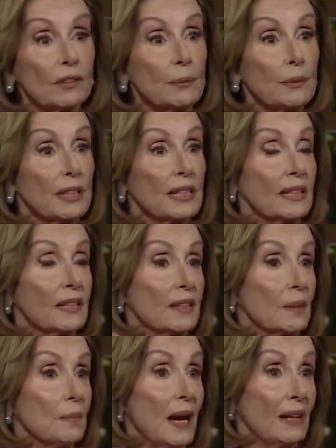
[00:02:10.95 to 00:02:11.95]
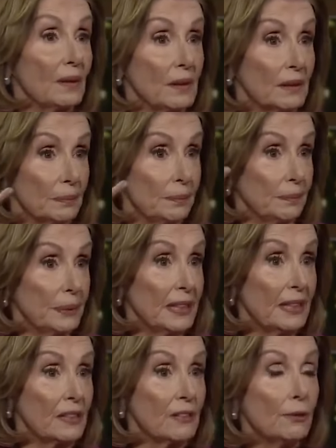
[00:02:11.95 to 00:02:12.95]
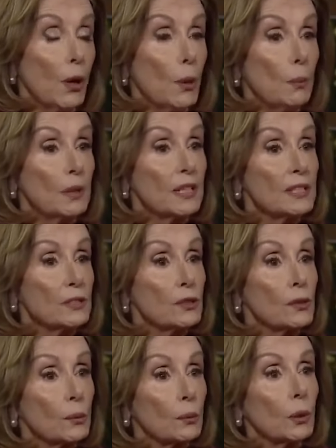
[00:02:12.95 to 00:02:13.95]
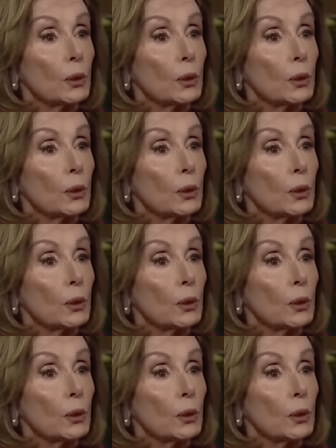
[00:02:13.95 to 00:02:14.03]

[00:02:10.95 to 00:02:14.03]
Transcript: Liberty and the beacon of hope it is to the